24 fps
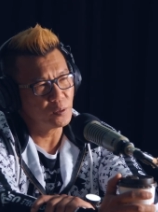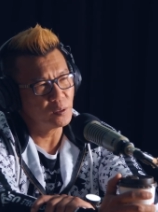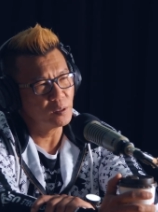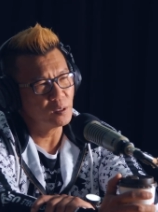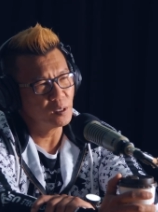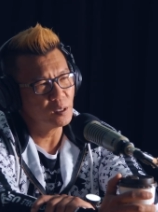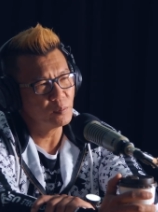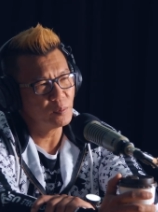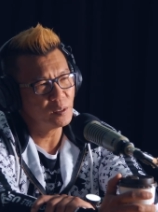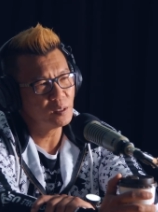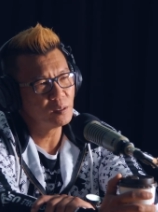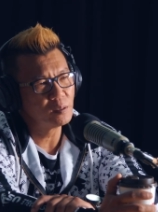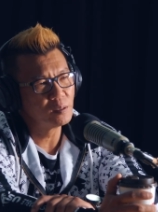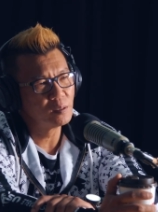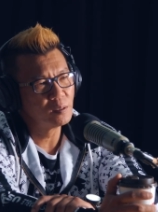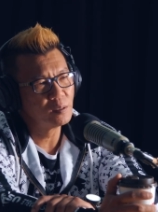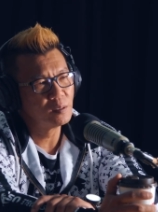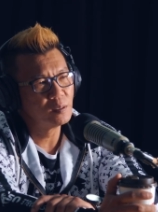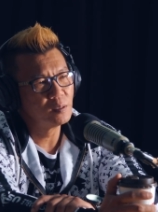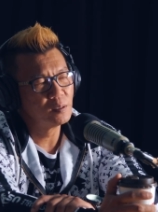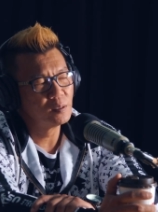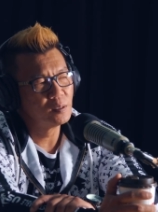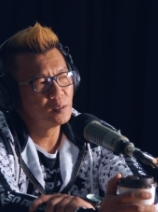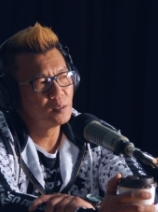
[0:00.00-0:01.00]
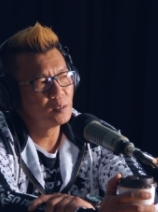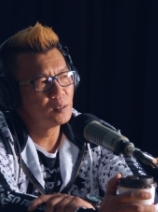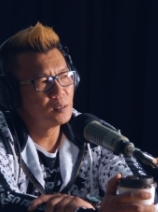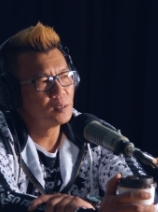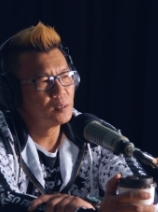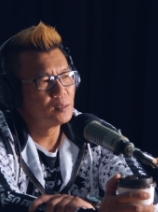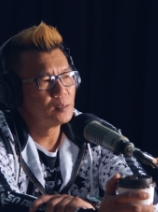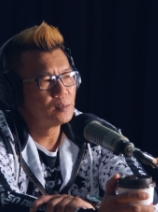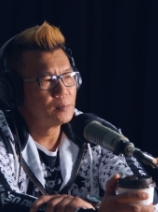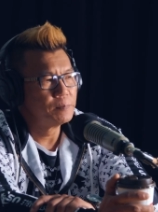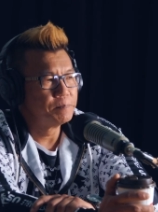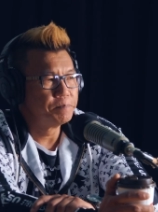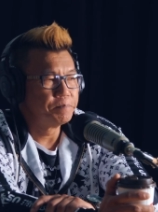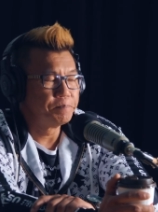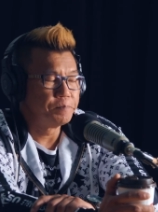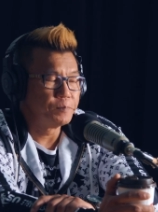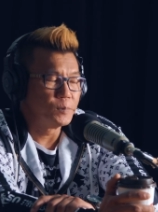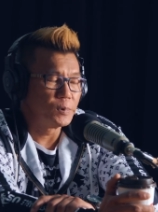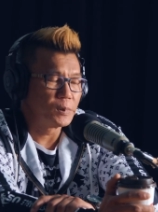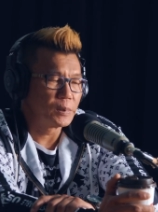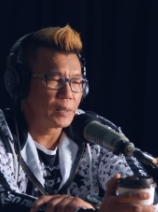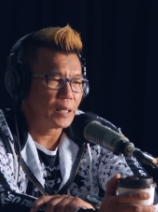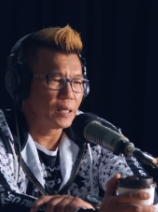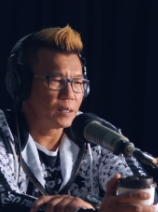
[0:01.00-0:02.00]
You know what I mean?
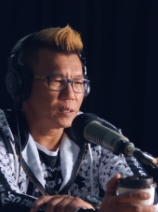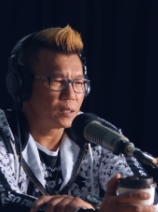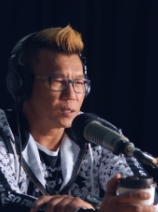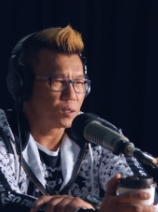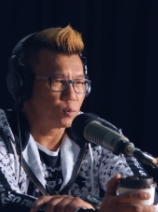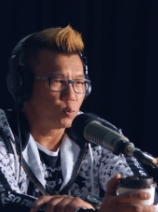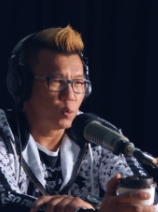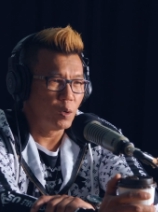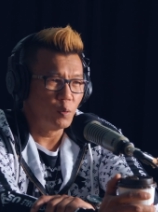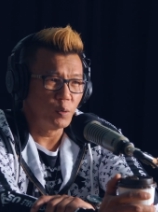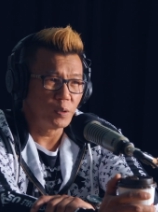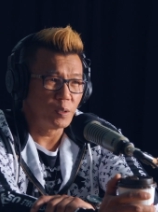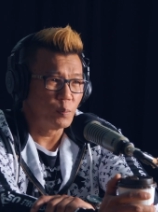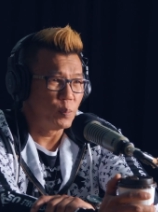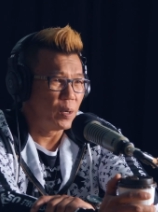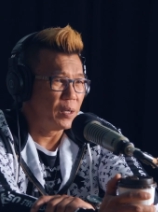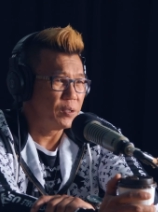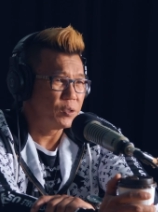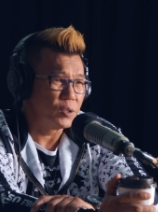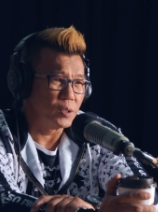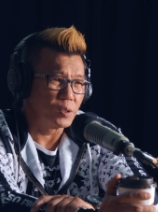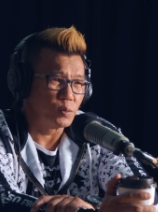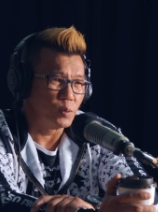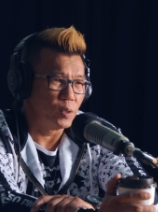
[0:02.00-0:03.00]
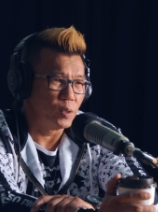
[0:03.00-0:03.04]
Just got to just roll with the punches.